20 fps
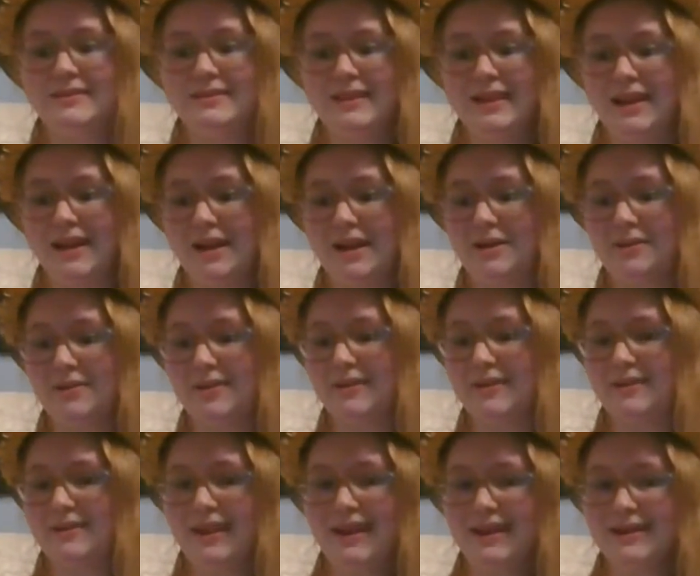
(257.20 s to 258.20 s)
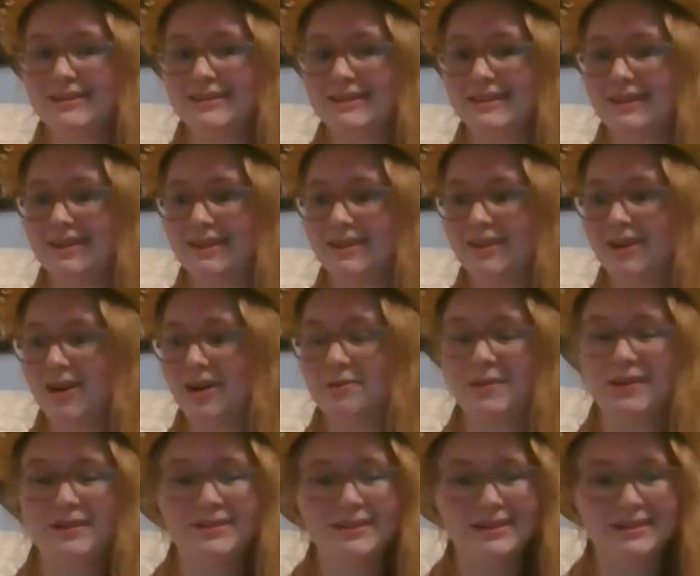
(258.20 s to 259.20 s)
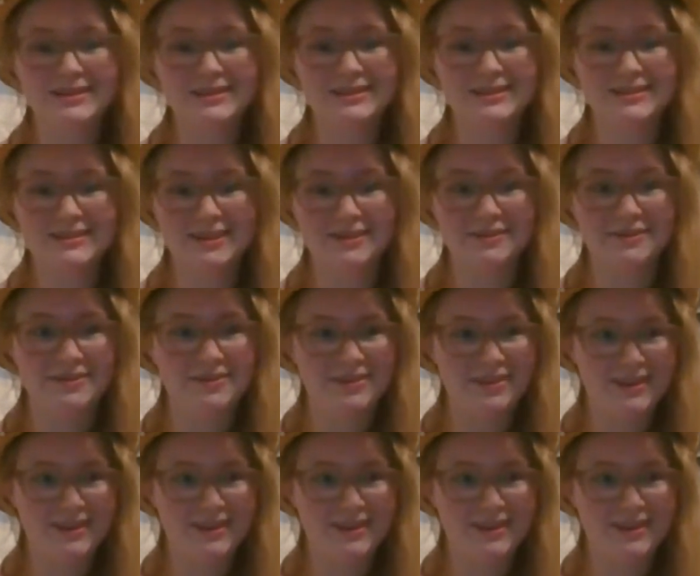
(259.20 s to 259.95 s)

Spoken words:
Now, the next thing on my list of